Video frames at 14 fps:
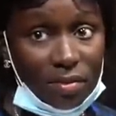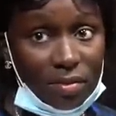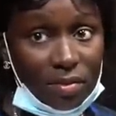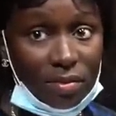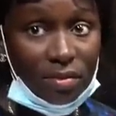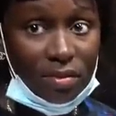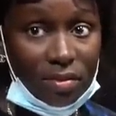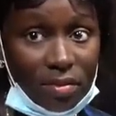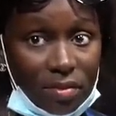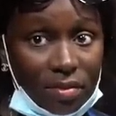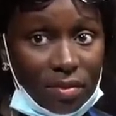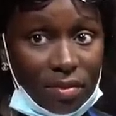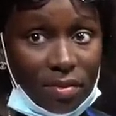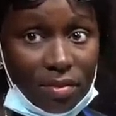the next
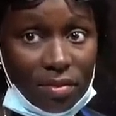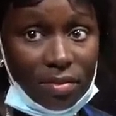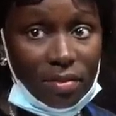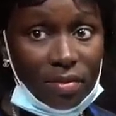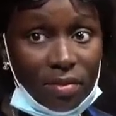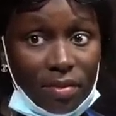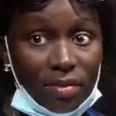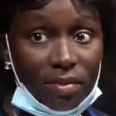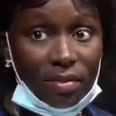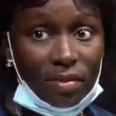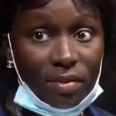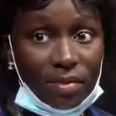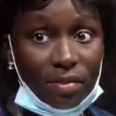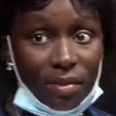day.
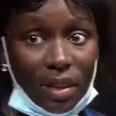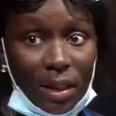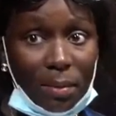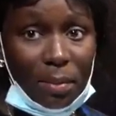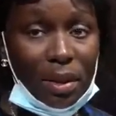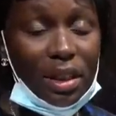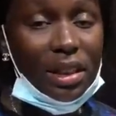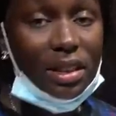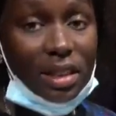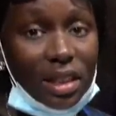And Billy's